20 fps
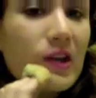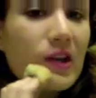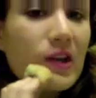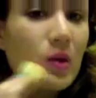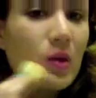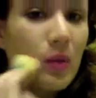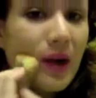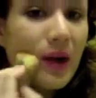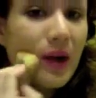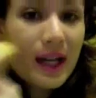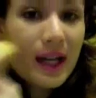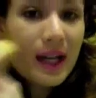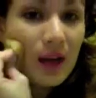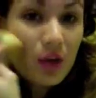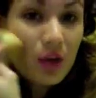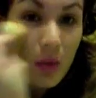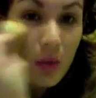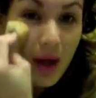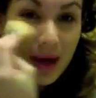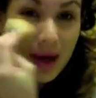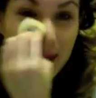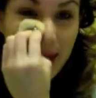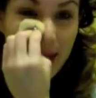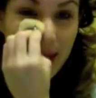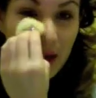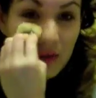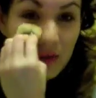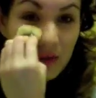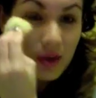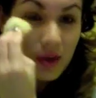than you would if you
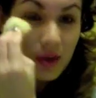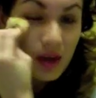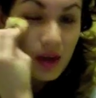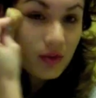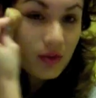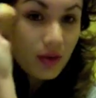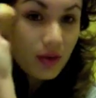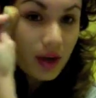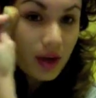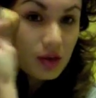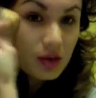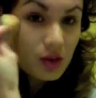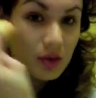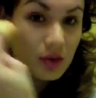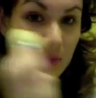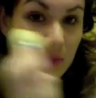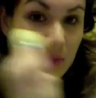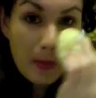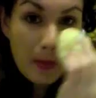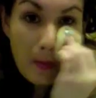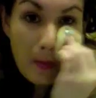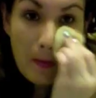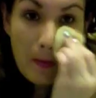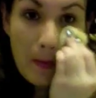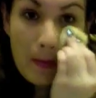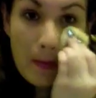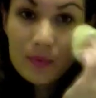wanted heavy coverage.